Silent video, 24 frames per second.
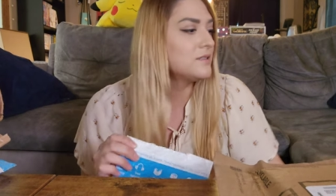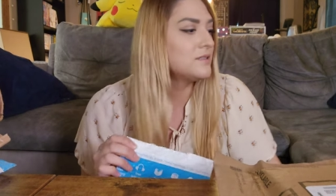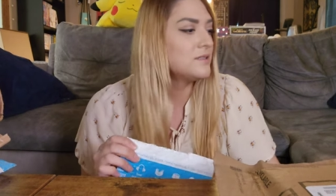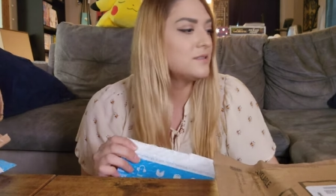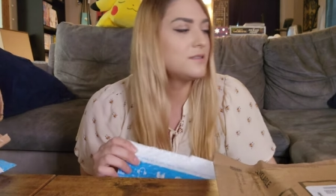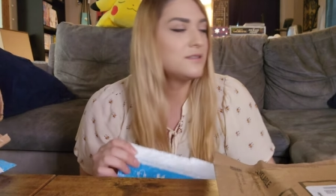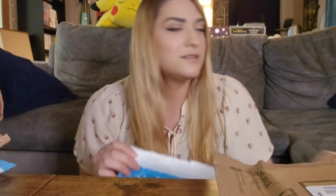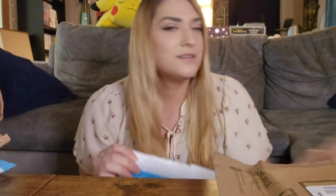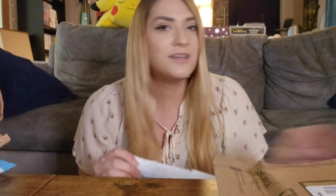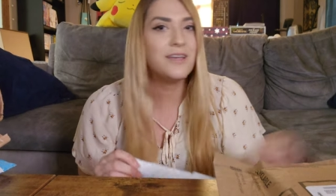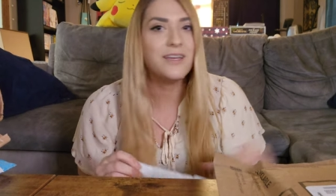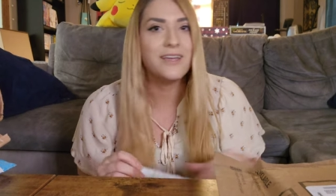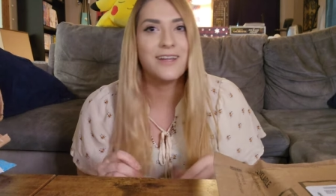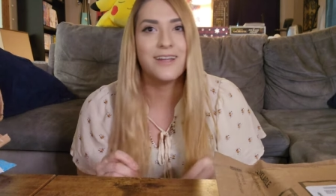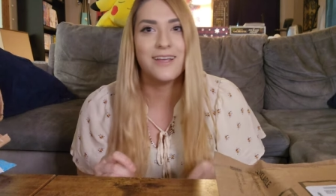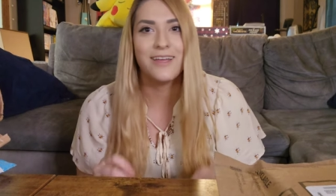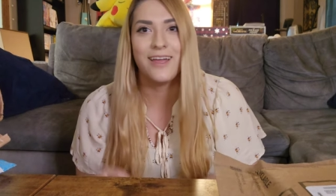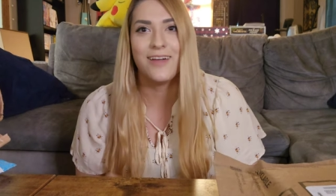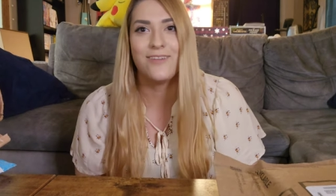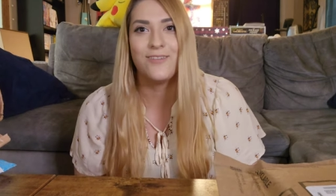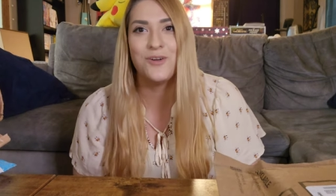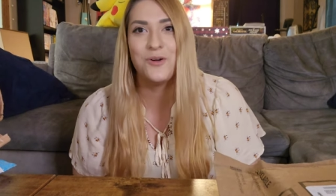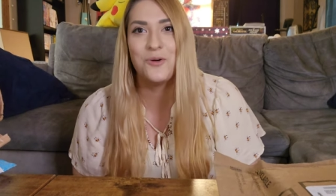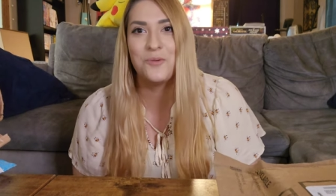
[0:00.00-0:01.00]
and I haven't
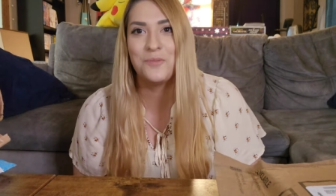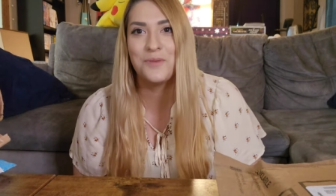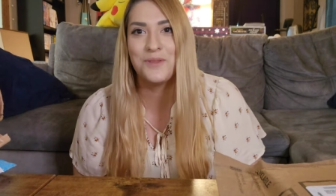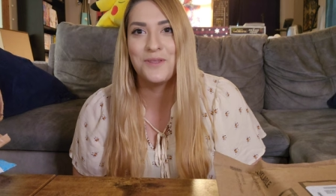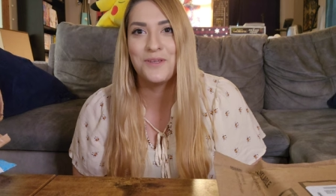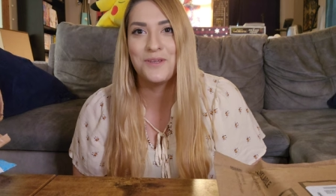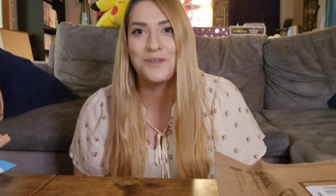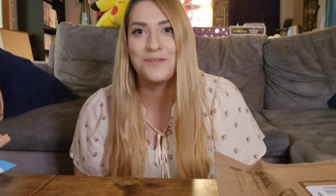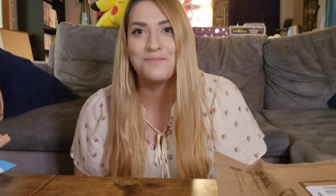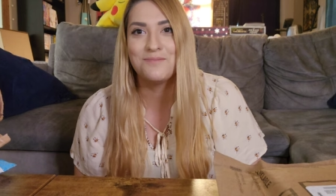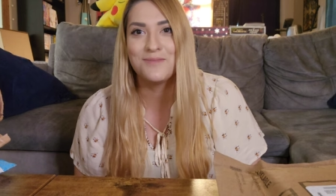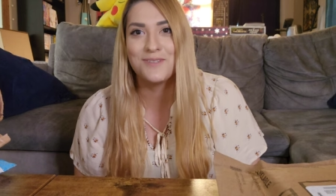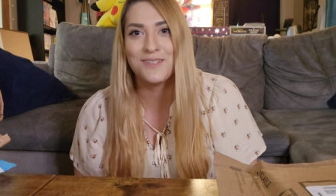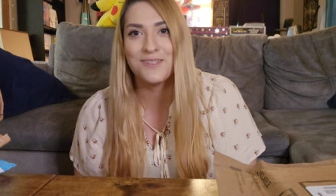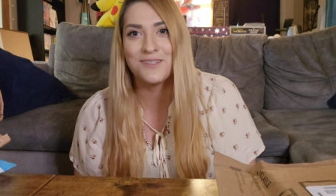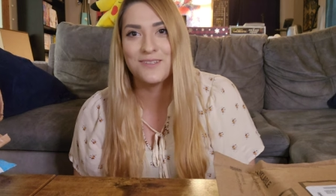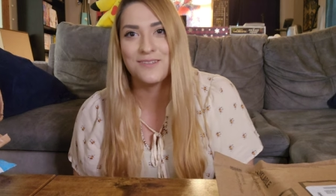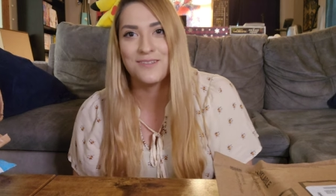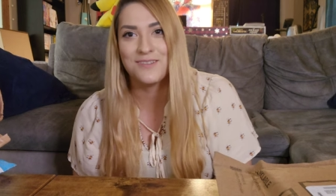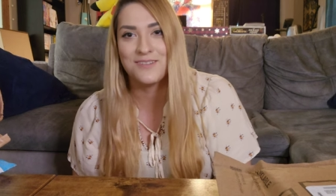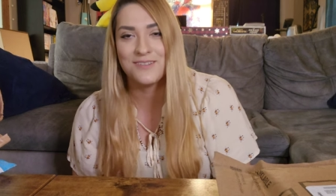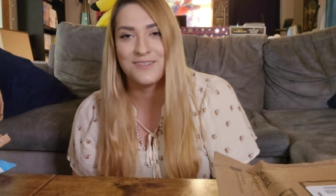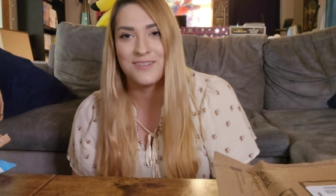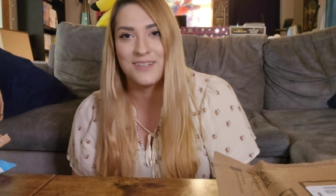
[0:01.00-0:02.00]
opened them,
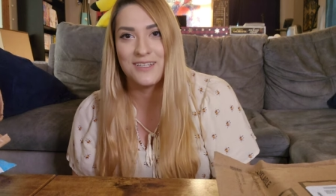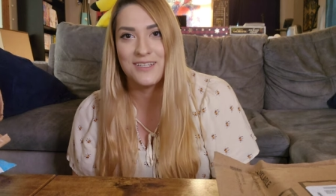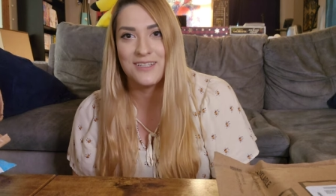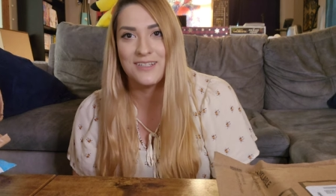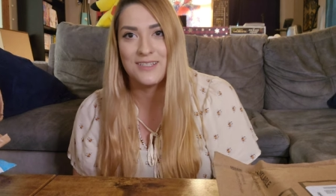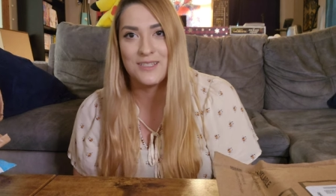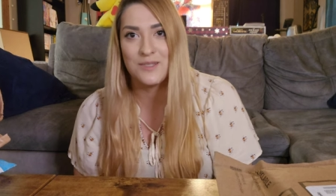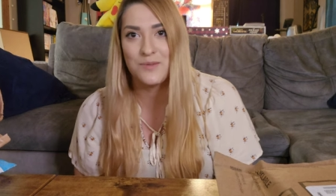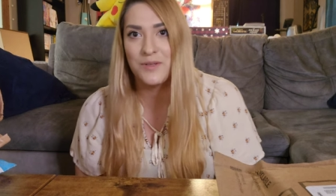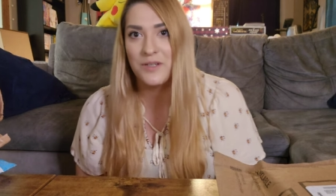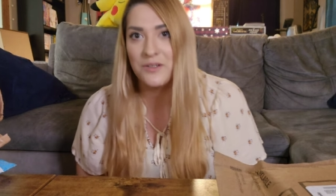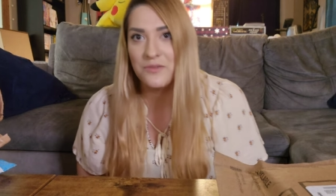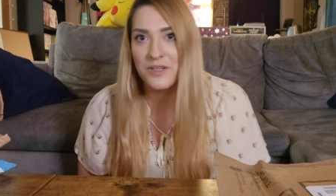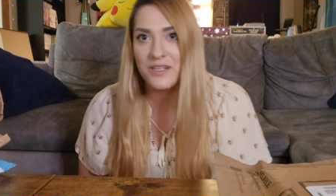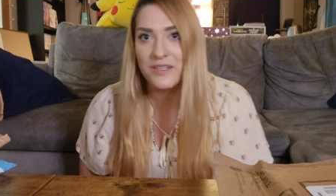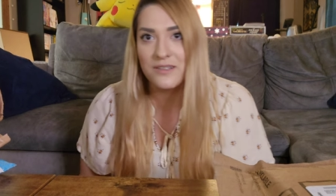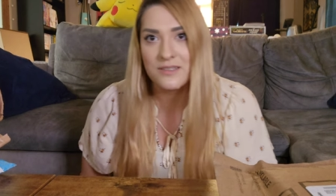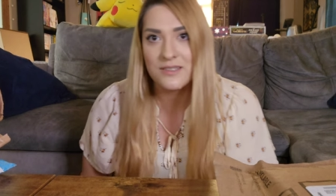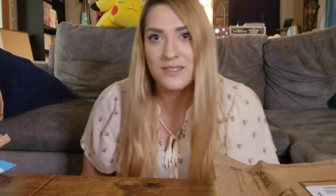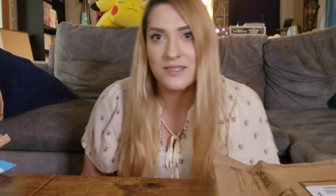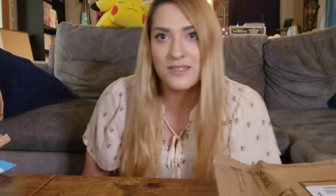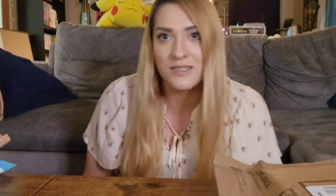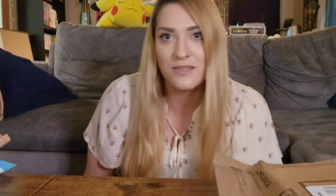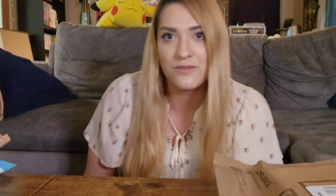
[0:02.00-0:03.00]
and it's been a while since
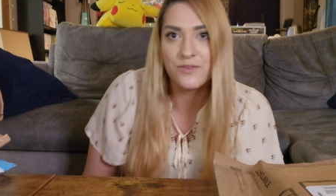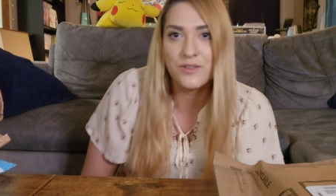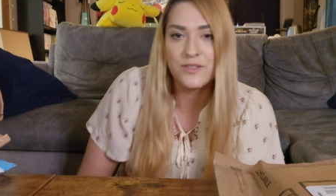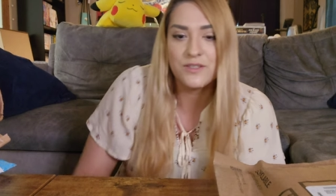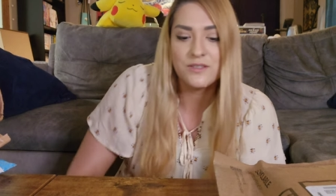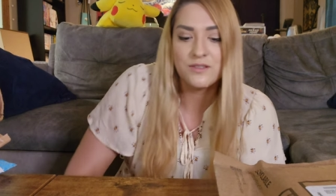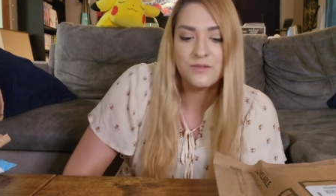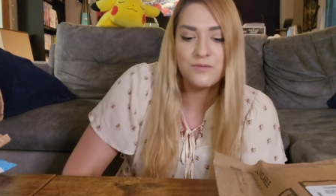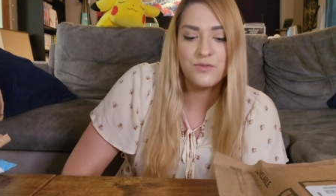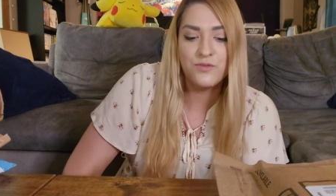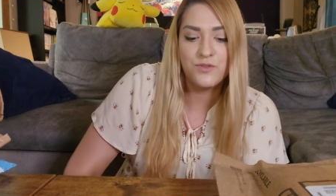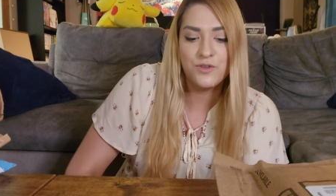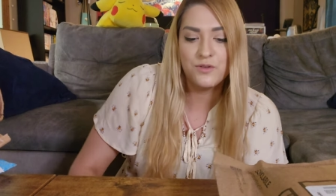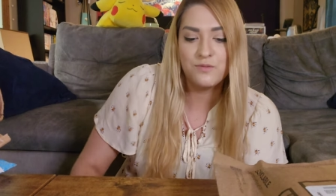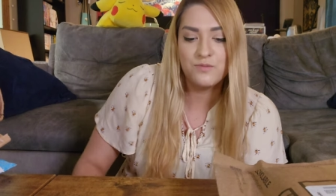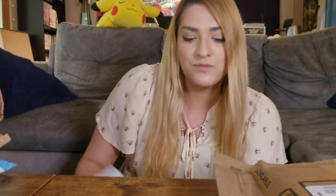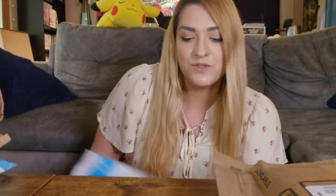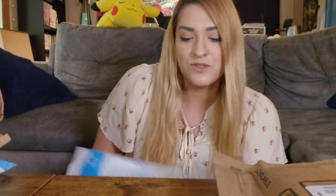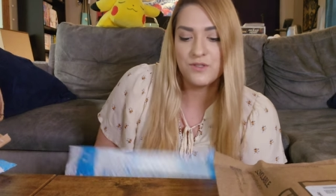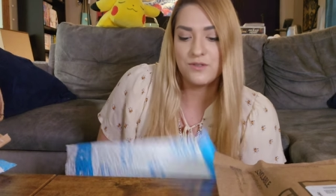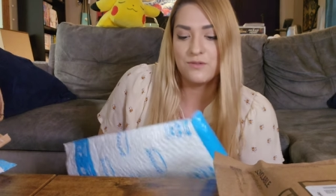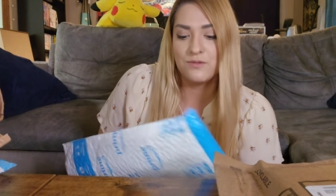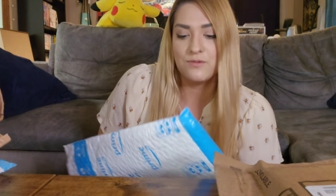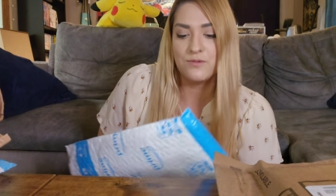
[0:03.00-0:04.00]
I've read some of them, so
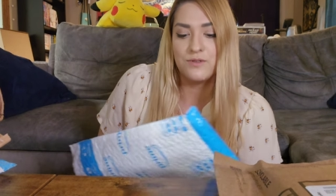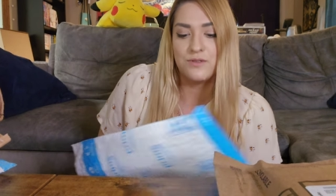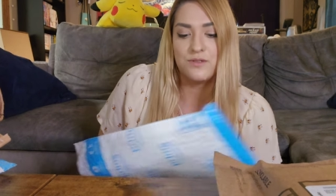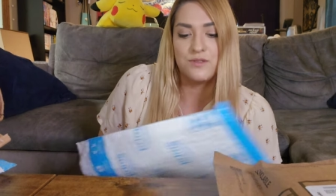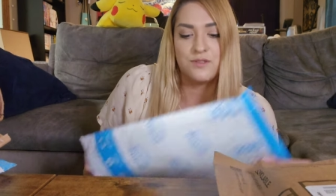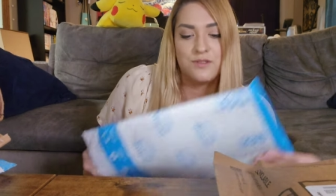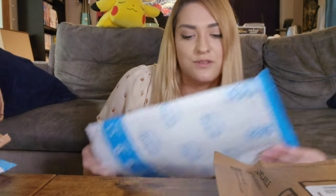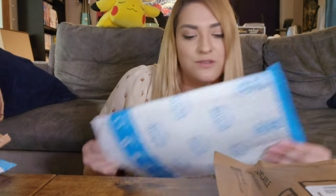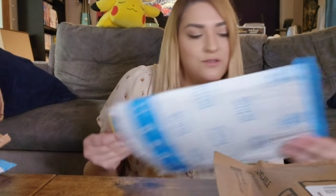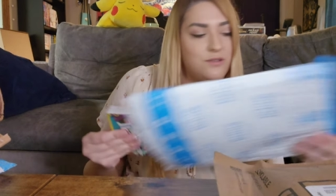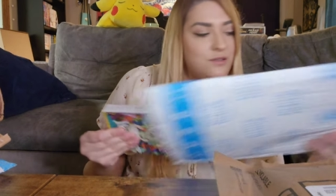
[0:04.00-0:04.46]
we'll see.